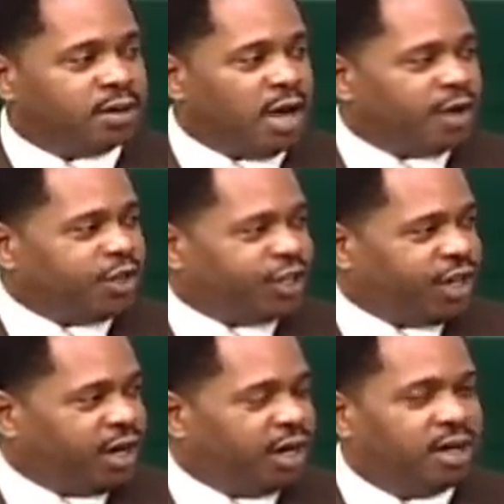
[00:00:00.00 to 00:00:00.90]
Dr.
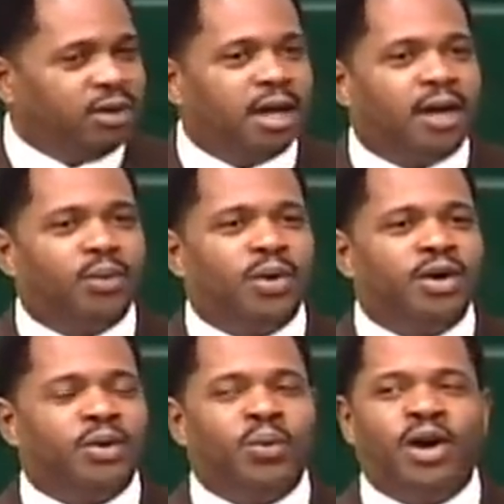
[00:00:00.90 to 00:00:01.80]
King, now
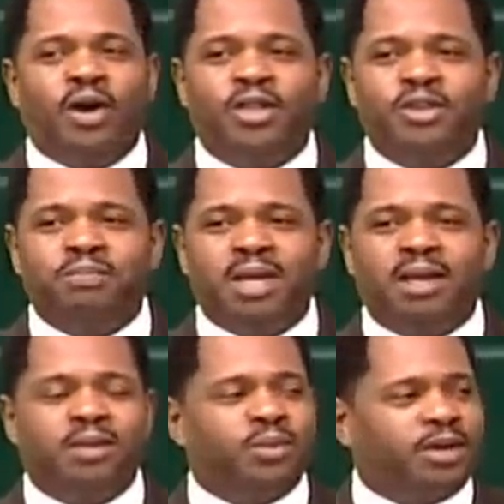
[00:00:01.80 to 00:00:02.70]
what in the world you
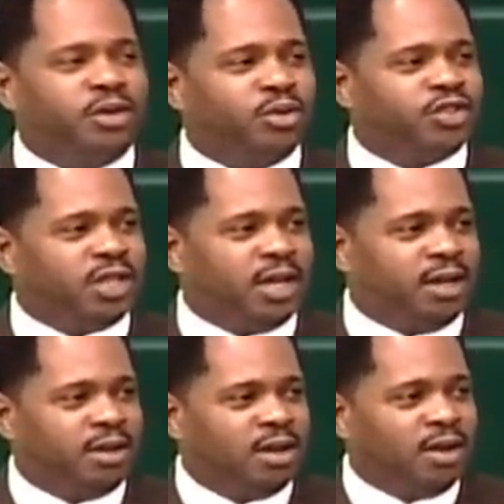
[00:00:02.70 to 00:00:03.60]
mean when you
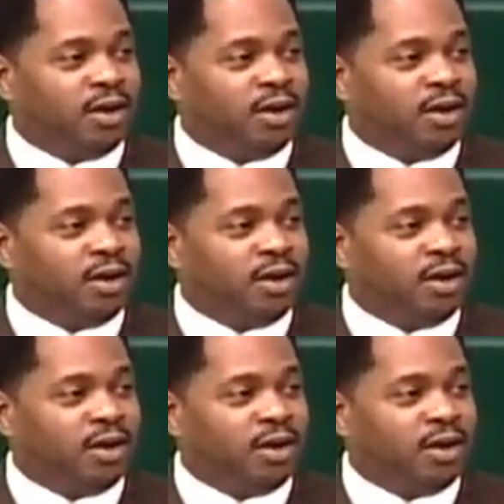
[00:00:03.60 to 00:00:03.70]
say